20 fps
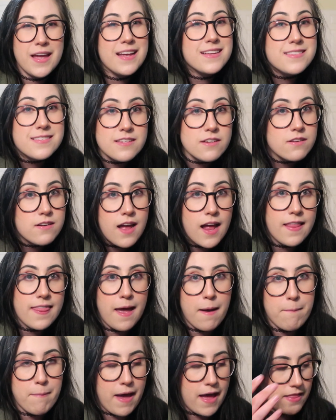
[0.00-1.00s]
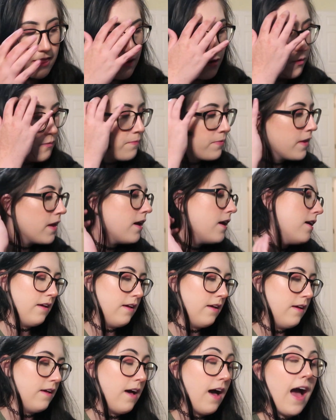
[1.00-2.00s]
It's still not that bad though.
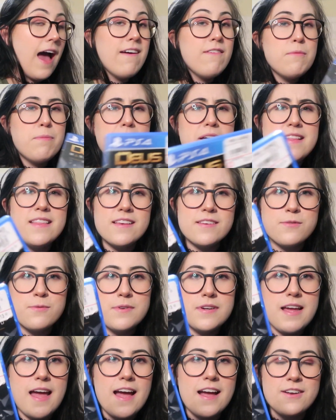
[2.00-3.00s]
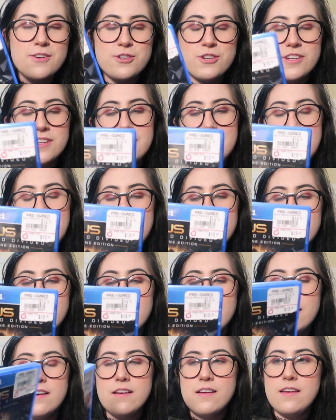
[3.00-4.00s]
I haven't played this one actually
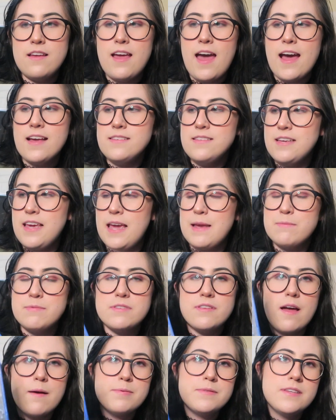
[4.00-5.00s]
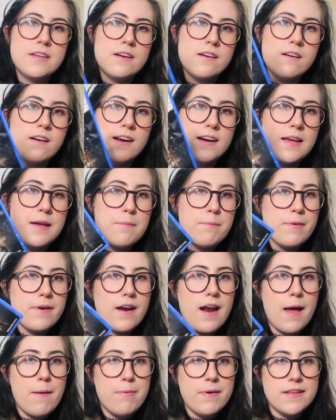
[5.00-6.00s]
either. It has a GameStop sticker on it,
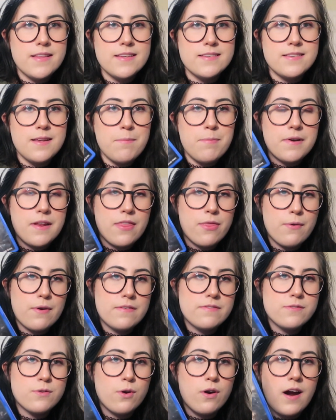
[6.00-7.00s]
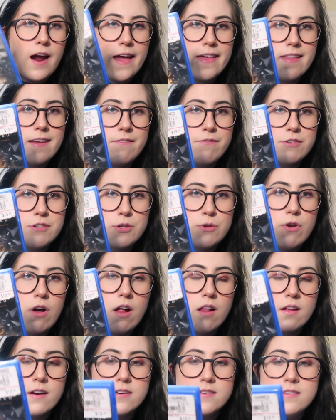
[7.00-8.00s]
but I picked this up at a thrift store, I think for
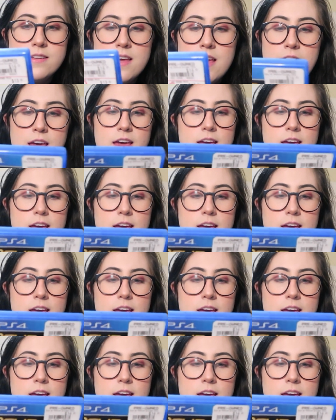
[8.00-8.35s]
$2.